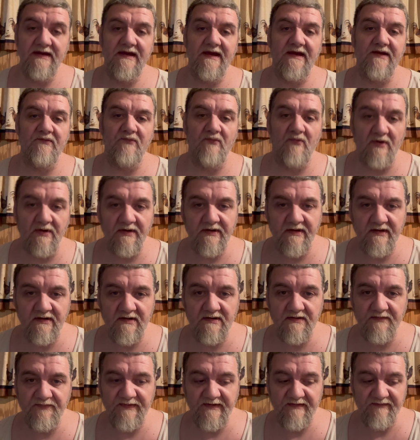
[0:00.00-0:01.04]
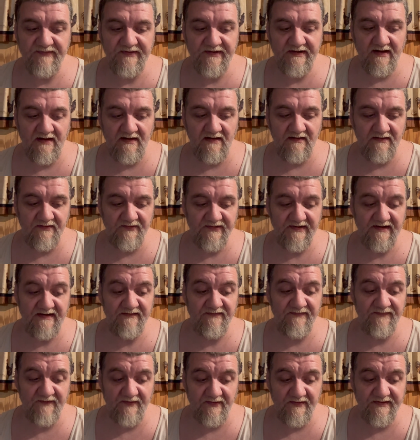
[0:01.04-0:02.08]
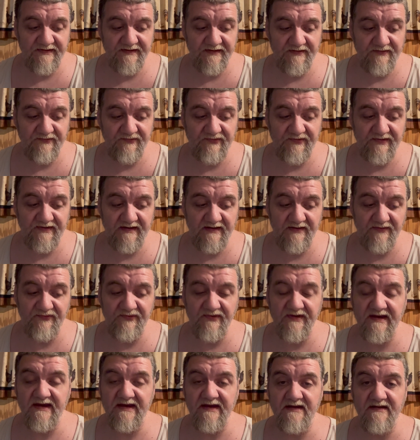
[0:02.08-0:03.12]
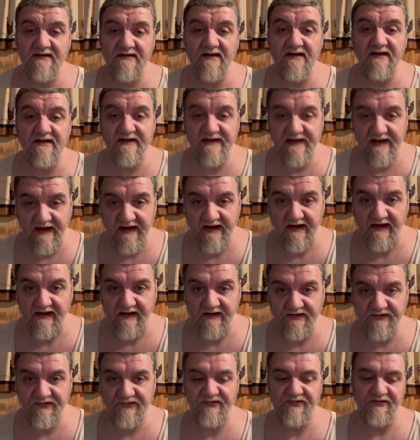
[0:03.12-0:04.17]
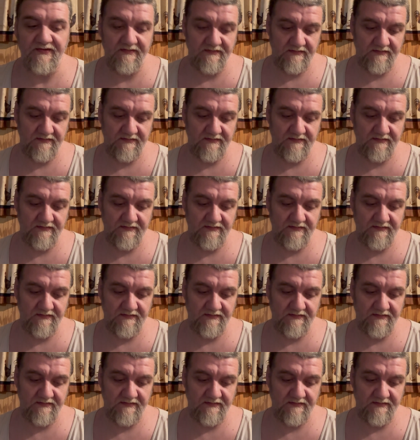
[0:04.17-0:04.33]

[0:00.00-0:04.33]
and $150.13 in cash